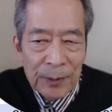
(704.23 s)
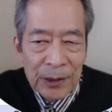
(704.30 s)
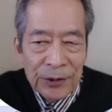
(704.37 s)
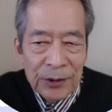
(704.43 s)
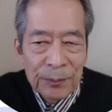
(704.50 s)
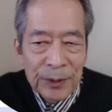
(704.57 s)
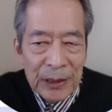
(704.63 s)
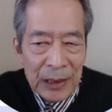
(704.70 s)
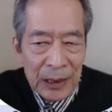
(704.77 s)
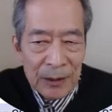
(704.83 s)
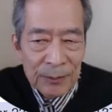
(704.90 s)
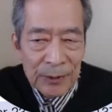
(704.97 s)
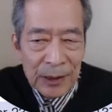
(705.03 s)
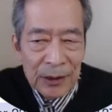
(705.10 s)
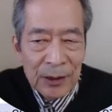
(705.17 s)

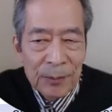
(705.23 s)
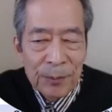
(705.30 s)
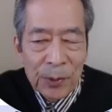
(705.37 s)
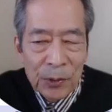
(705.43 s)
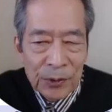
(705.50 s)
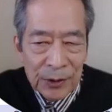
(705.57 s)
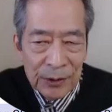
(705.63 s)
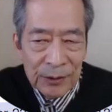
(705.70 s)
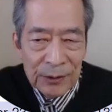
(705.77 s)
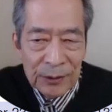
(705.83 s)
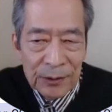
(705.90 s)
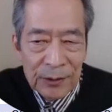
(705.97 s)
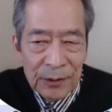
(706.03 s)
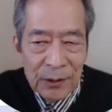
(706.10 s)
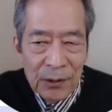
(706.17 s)
becomes important
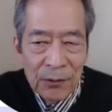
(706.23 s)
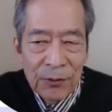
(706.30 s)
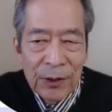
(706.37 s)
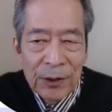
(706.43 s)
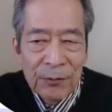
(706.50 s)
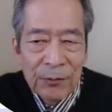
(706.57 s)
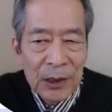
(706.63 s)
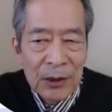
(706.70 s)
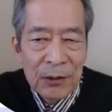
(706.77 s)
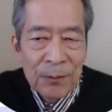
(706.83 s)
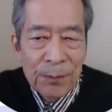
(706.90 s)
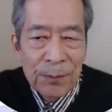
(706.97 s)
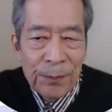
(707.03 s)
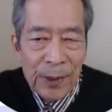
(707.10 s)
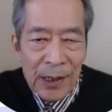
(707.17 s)
when we
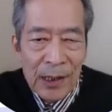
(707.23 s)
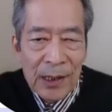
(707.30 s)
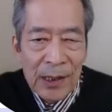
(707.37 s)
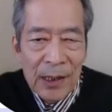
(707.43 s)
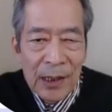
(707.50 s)
compare